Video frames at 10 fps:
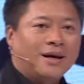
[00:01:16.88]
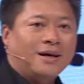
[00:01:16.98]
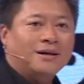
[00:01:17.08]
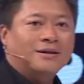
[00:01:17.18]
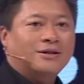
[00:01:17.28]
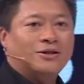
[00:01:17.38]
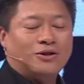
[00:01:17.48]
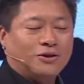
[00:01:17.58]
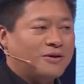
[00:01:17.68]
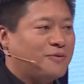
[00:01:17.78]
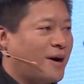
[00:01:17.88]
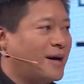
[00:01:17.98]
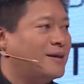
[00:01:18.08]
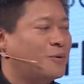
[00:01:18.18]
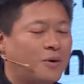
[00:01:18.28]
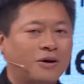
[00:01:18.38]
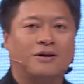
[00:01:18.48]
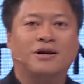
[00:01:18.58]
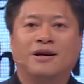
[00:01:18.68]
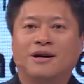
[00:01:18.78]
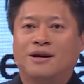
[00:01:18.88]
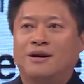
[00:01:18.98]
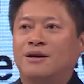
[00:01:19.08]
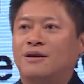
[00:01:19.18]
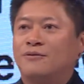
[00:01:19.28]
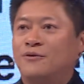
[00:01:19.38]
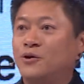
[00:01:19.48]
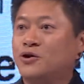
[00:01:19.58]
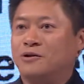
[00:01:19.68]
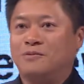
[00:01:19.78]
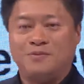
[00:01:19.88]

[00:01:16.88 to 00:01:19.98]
is to define the word future.